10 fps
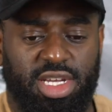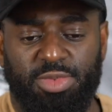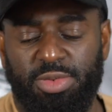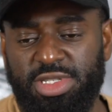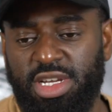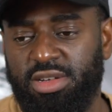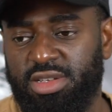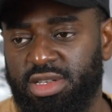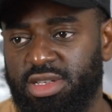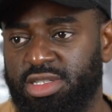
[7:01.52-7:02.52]
Bobby
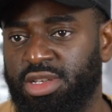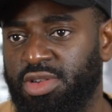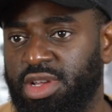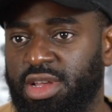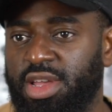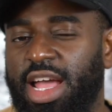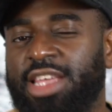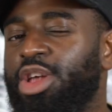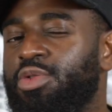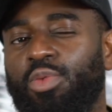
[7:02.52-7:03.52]
Charlton, sorry. And
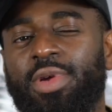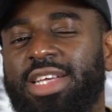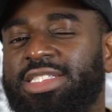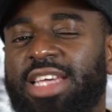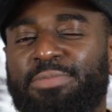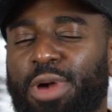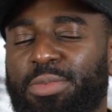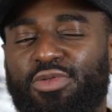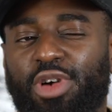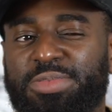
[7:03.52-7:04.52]
you know what? When I said
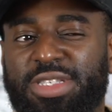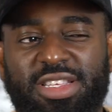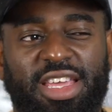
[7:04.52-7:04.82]
Bobby Robson,